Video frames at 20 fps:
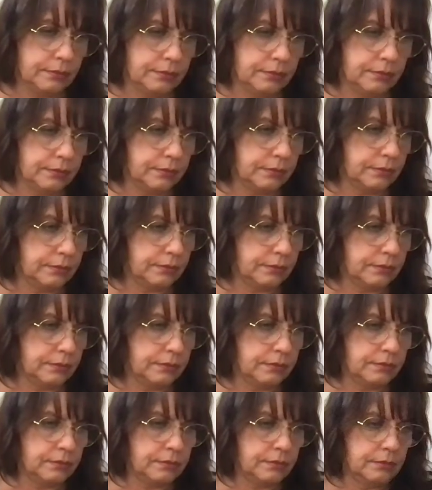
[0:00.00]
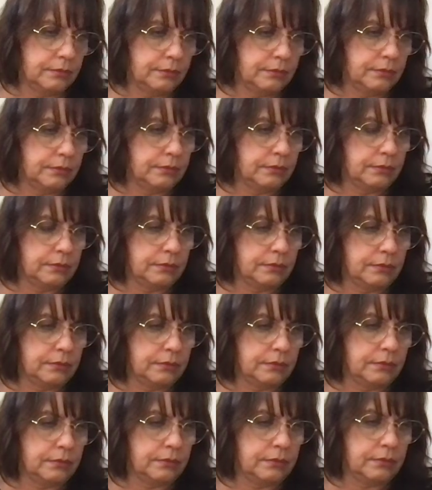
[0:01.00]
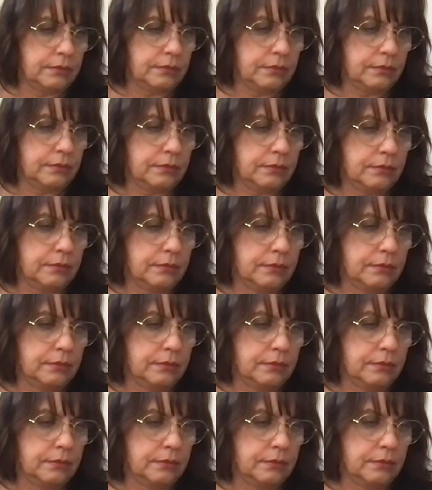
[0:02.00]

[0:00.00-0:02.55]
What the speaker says: [no speech]